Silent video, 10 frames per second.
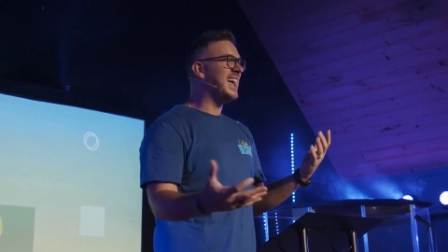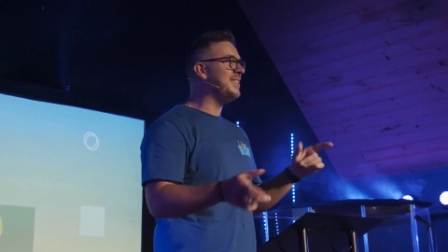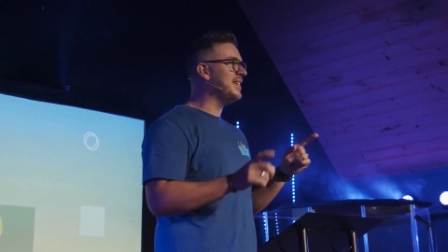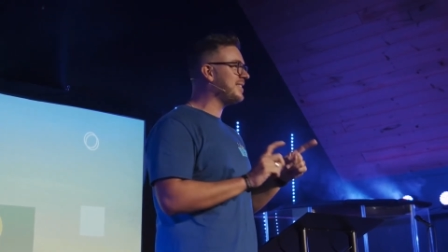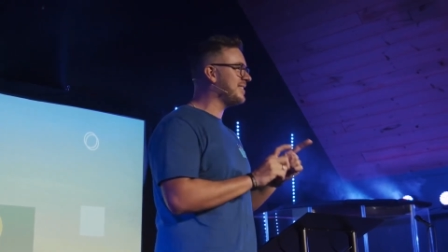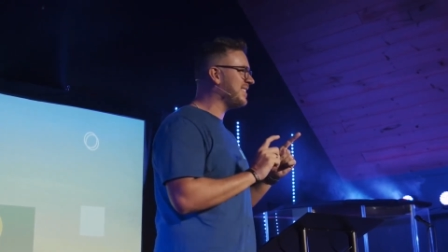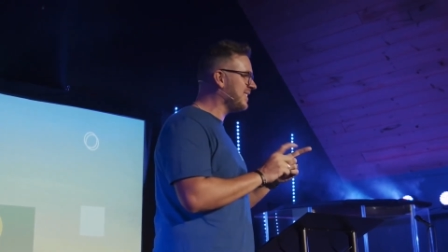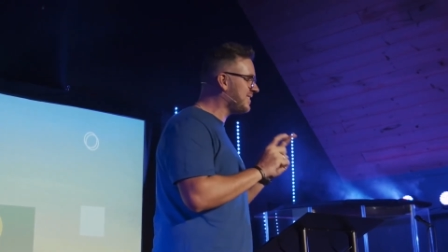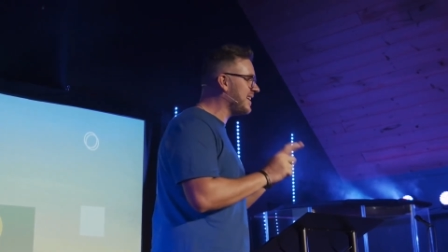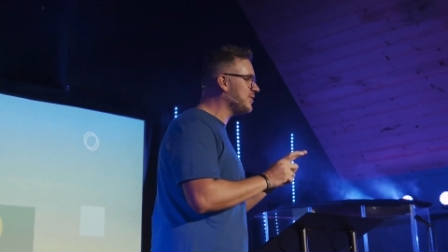And this is,
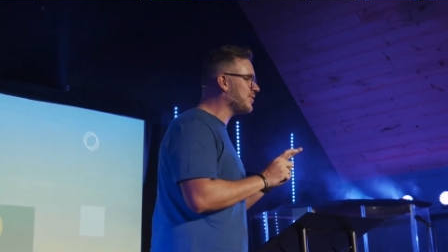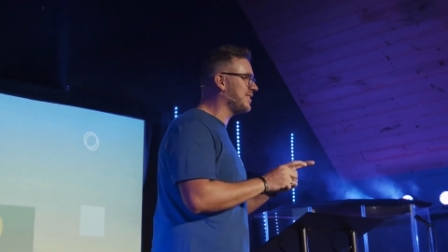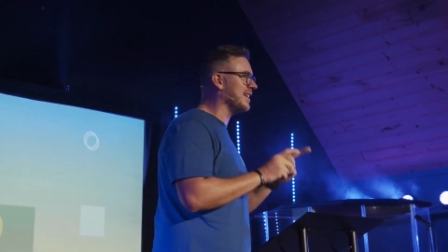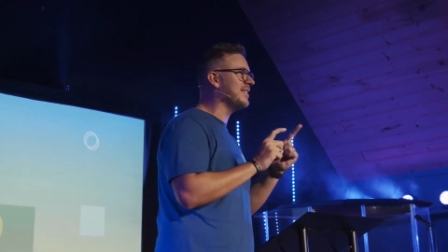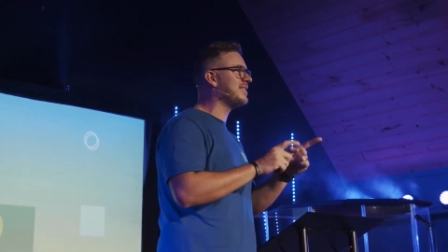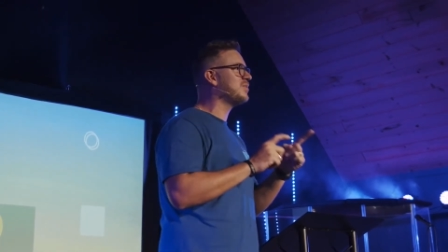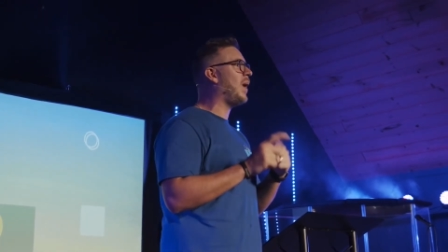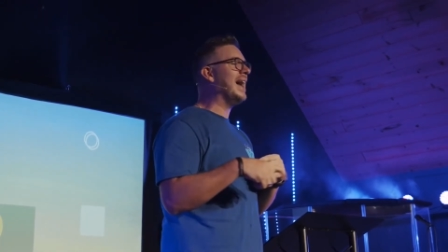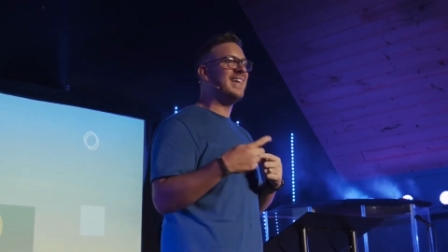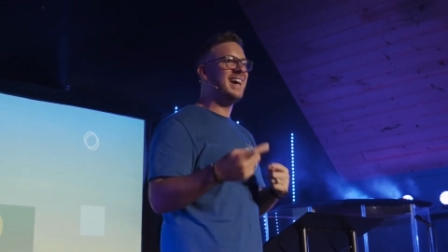this is interesting. This is
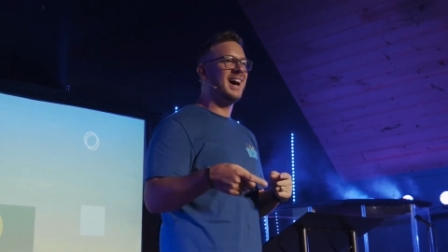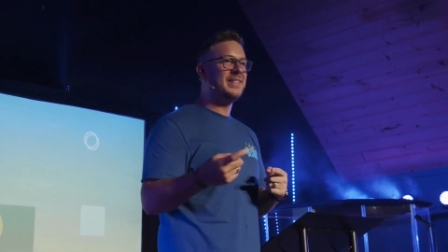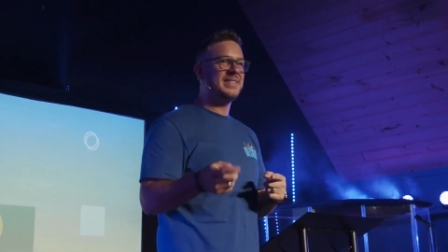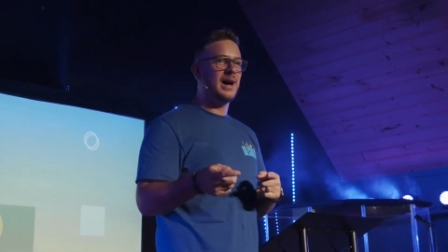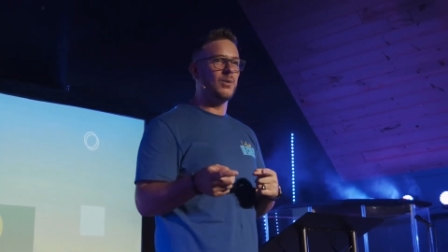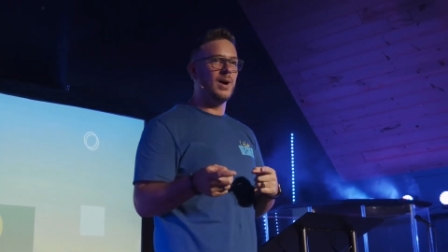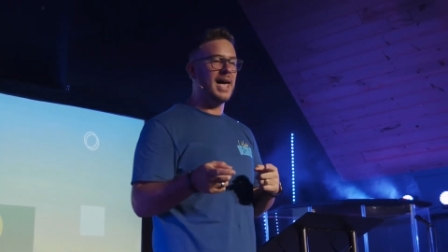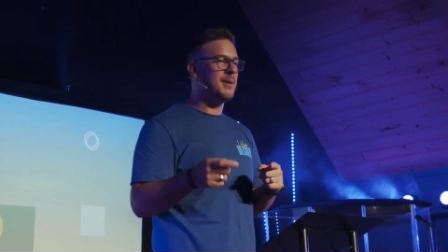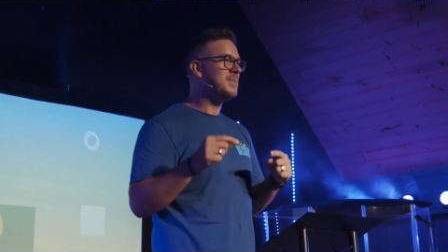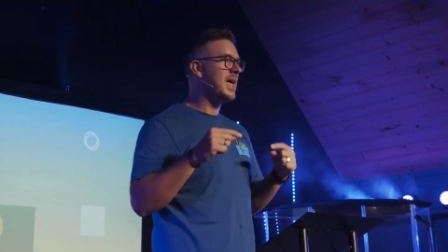why they hunt that way.
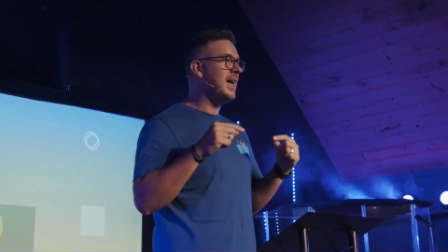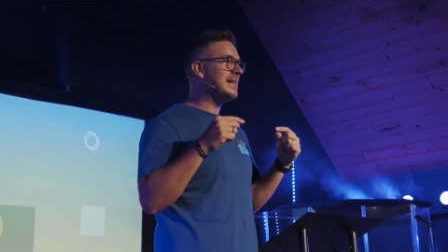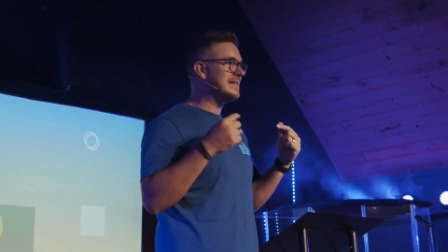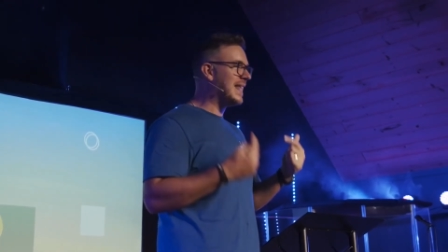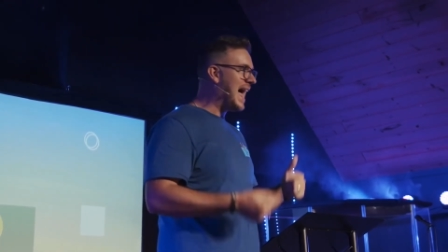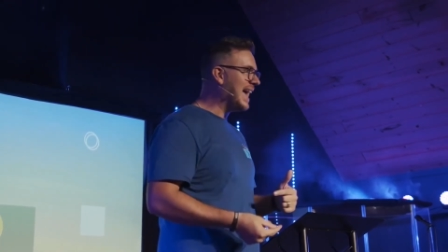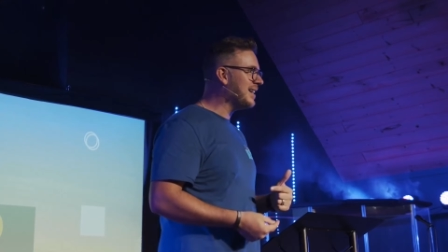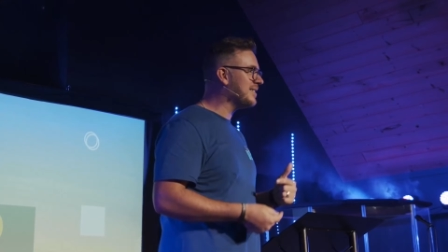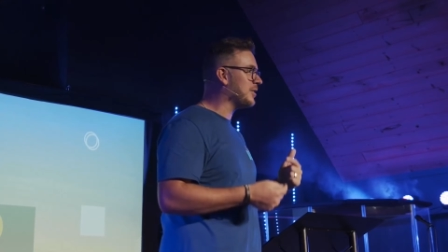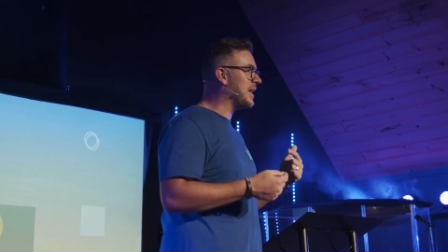
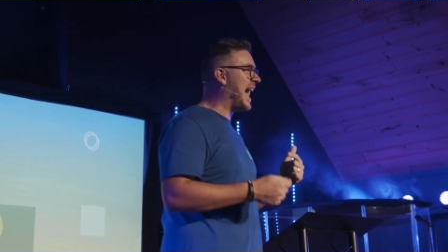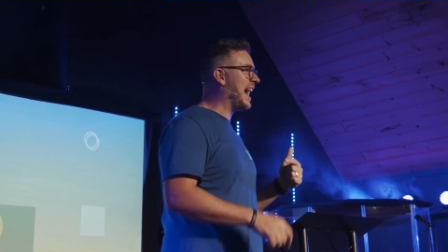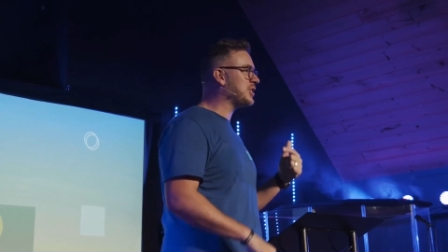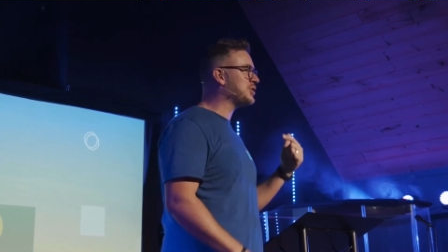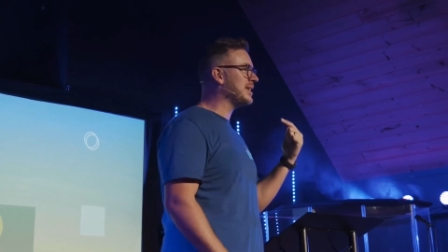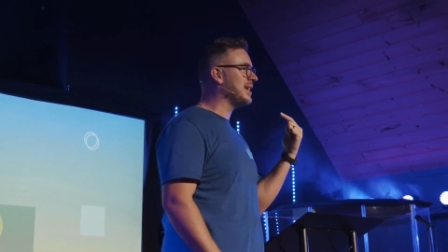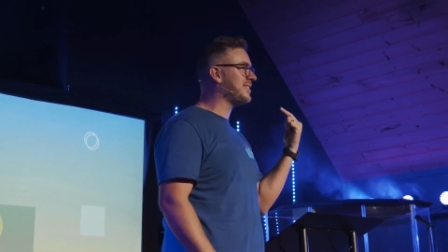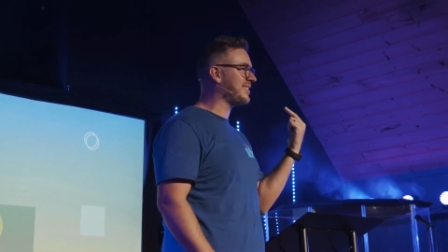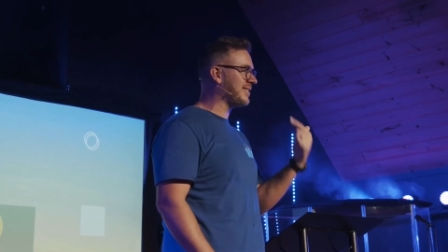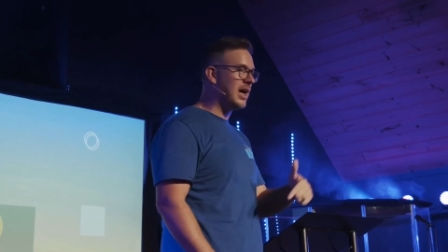Lions are actually
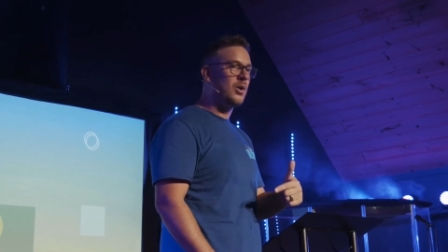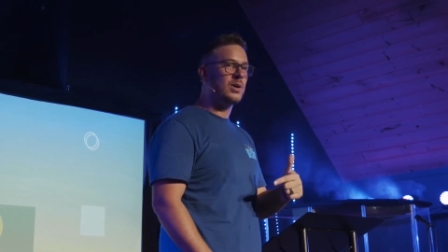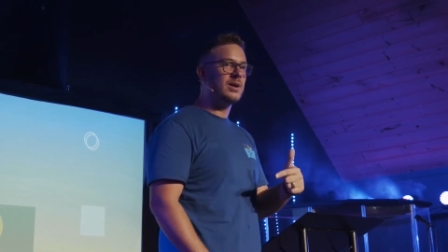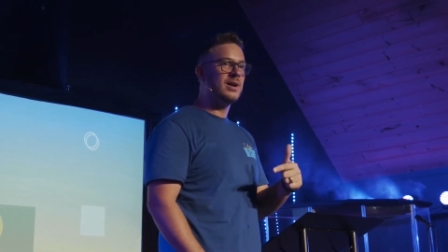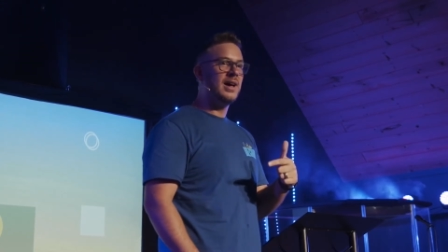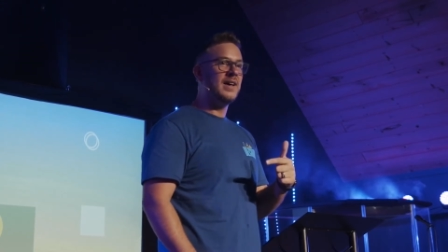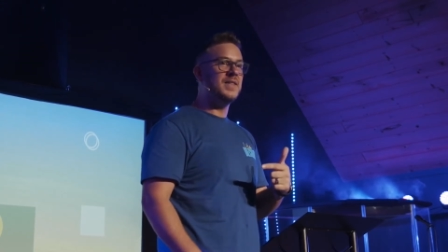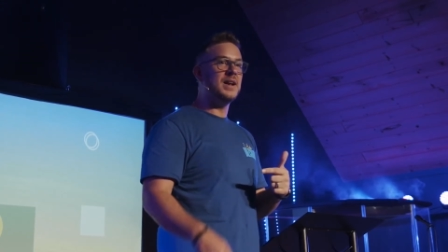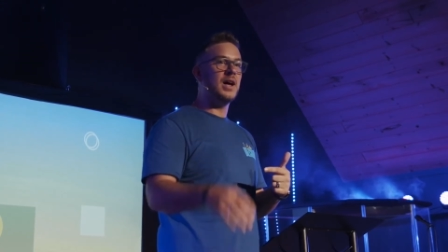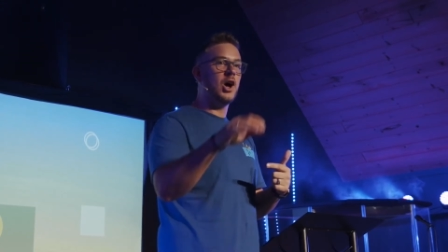slower
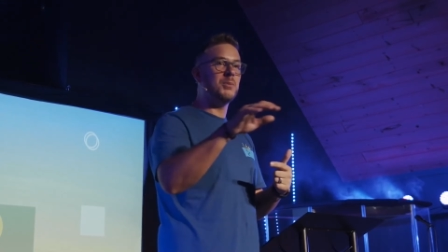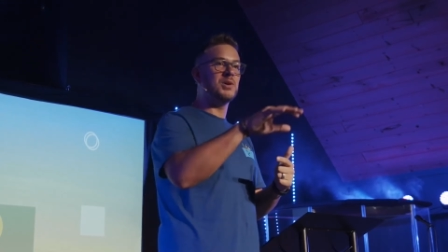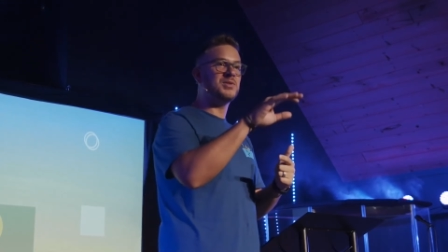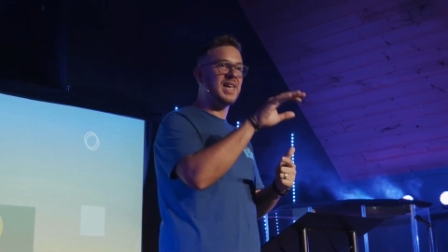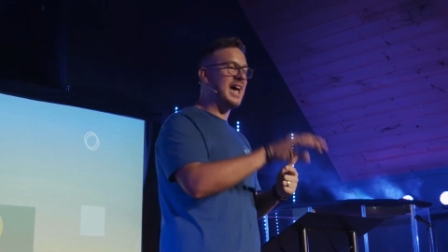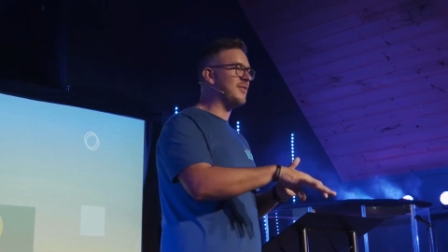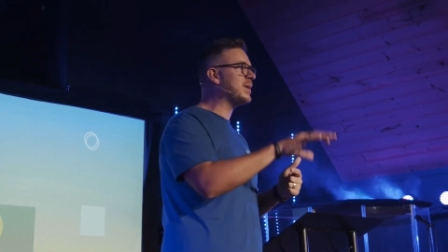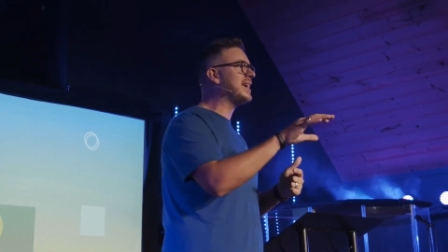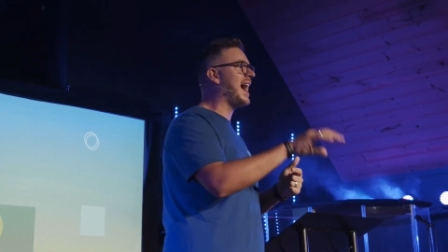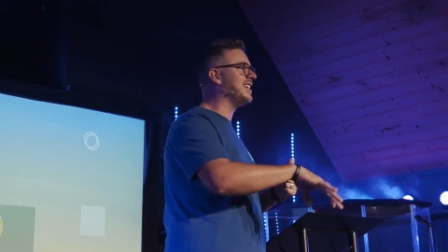than almost every
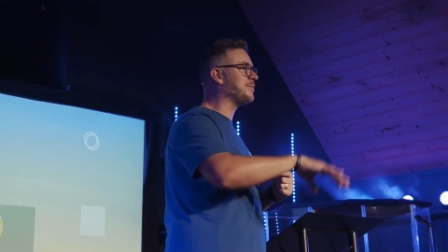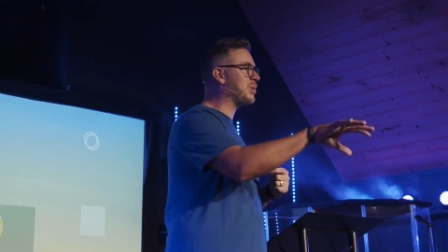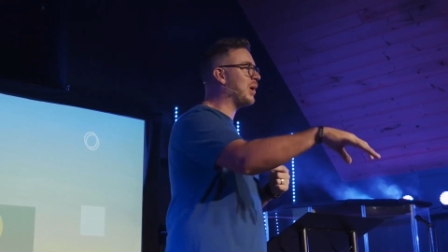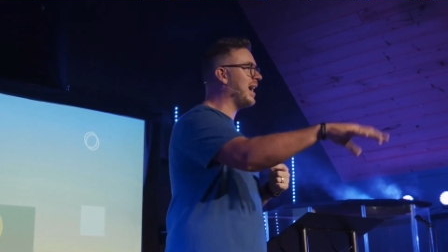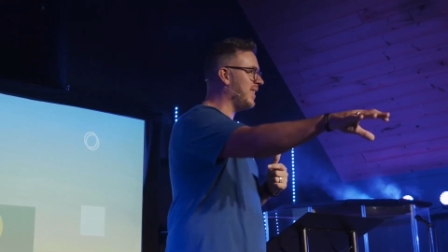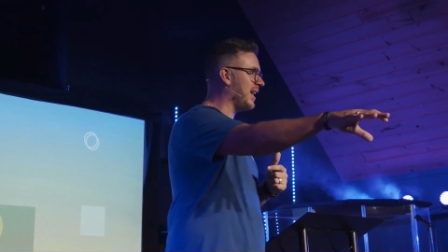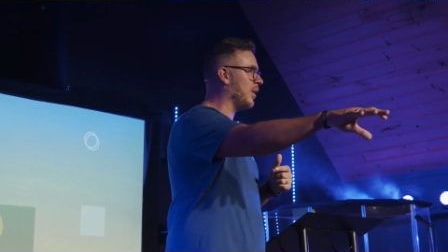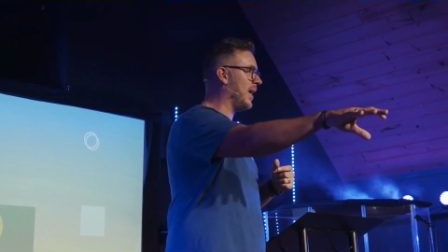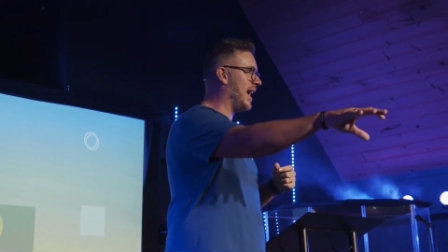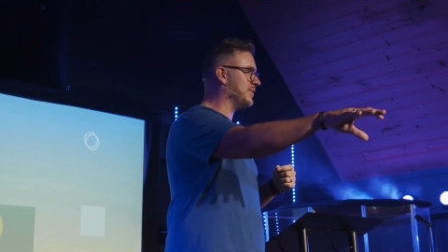kind of prey they
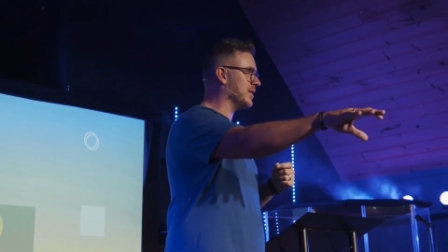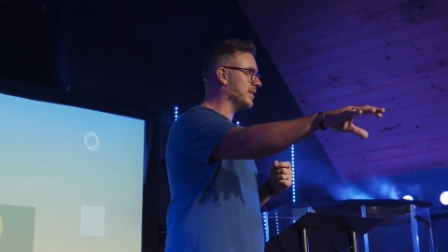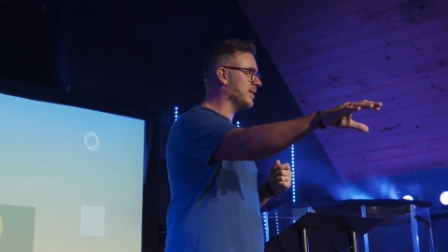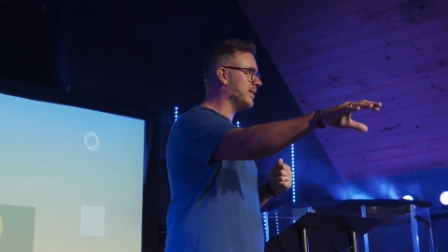go after.